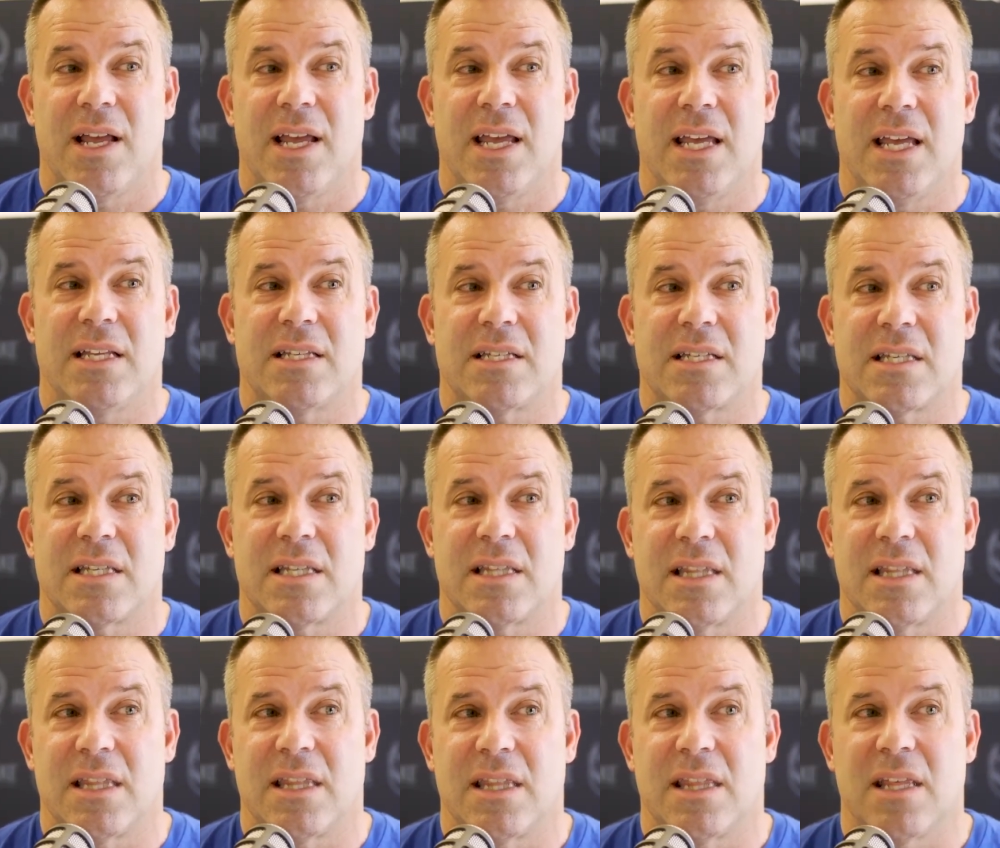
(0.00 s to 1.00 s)
it's
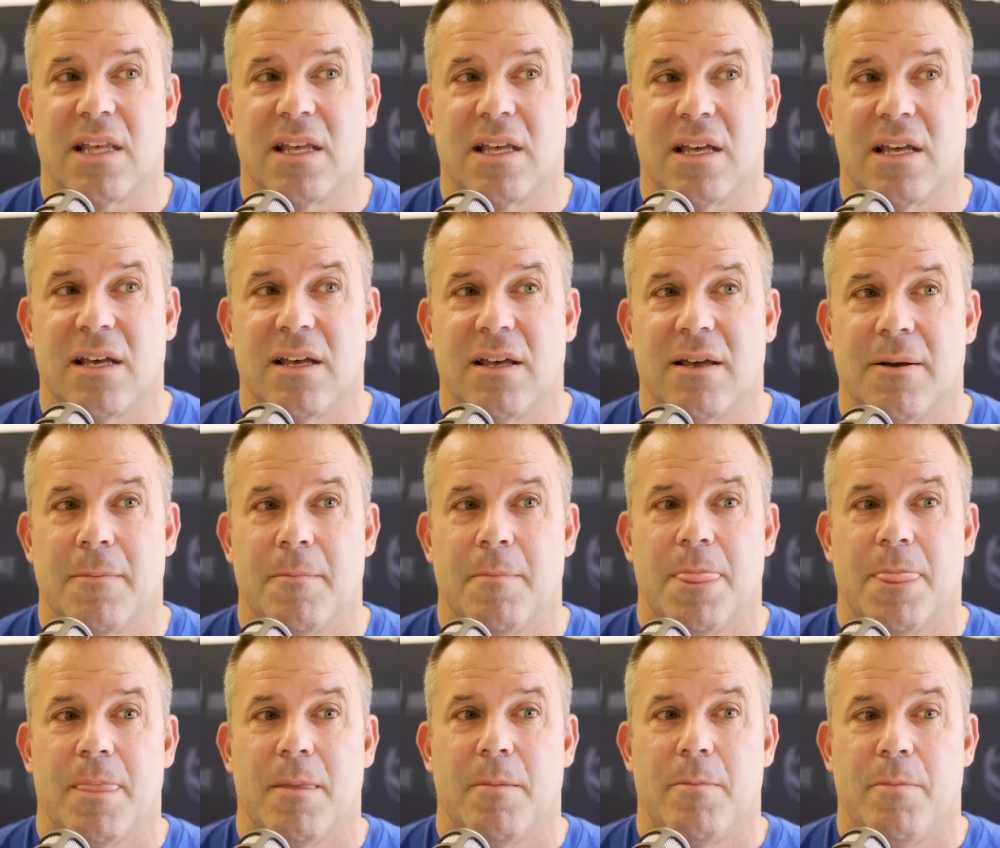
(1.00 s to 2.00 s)
the
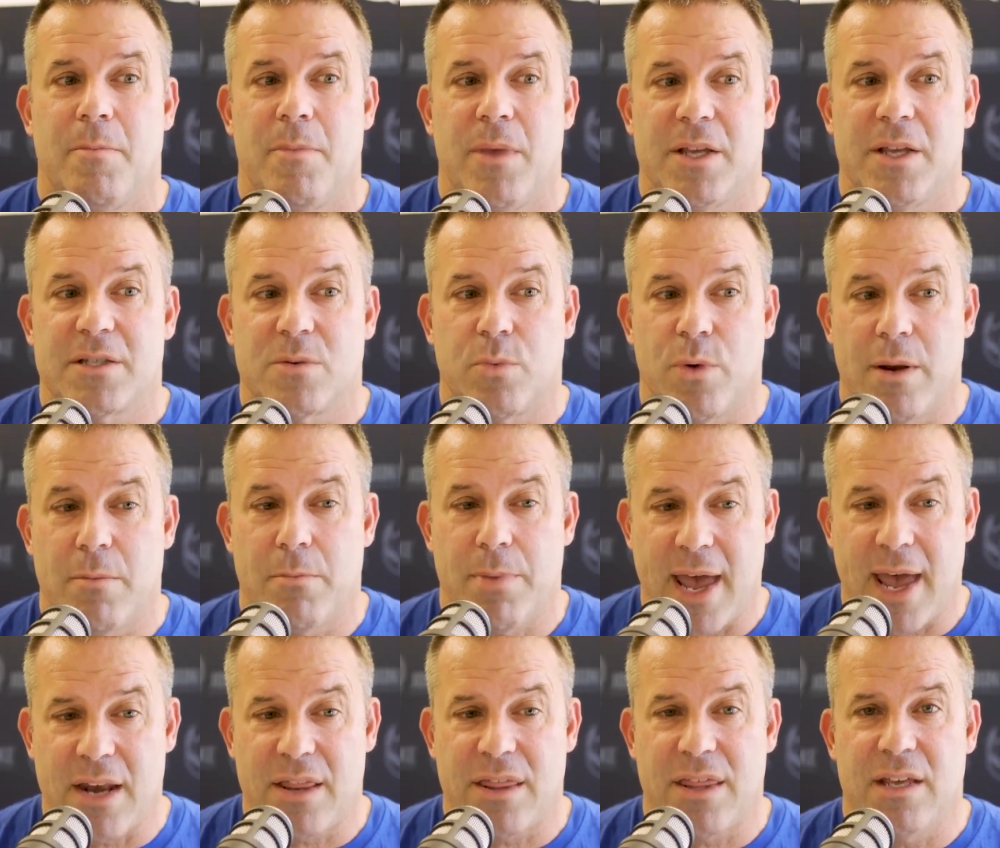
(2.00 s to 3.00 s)
it's when
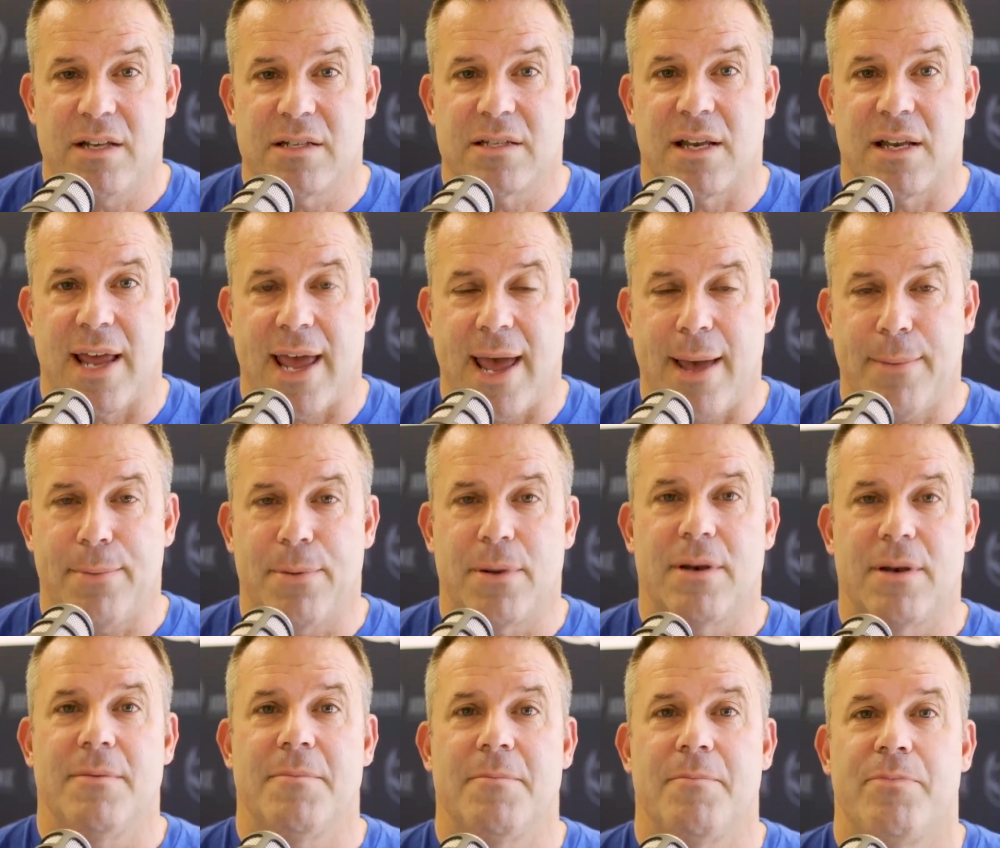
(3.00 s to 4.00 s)
bad things that
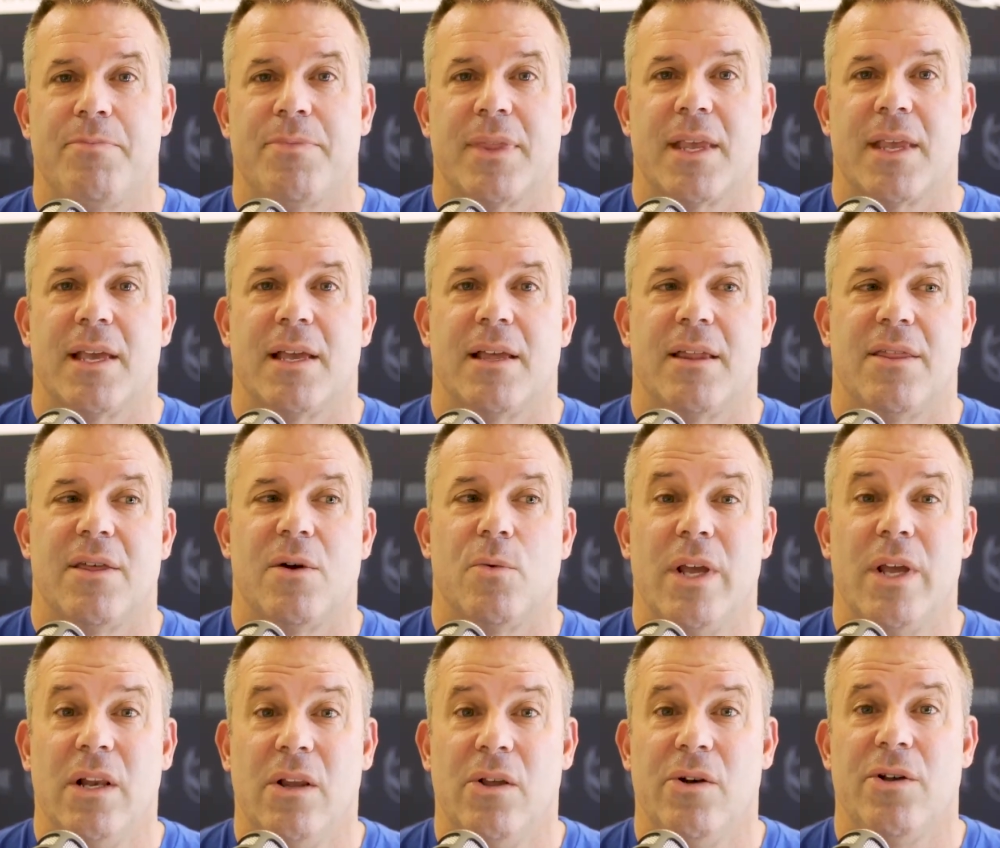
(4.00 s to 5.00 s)
happen that
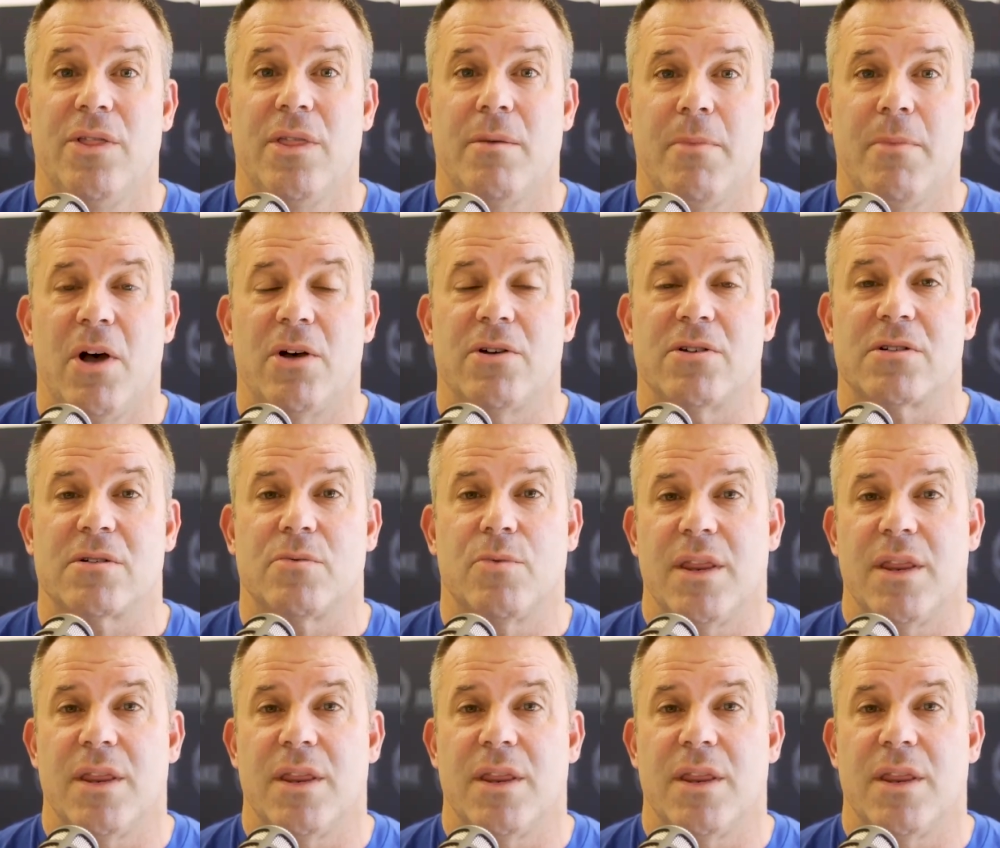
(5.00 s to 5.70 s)
we learn the most.